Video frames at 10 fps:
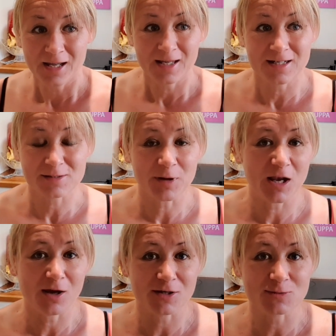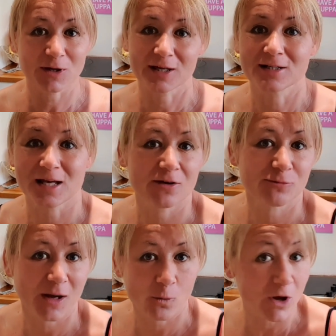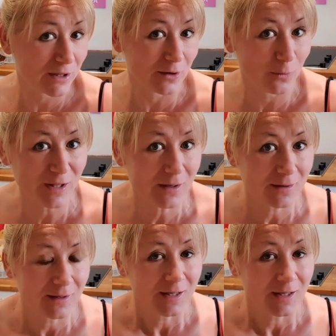It is my last working day of my working week.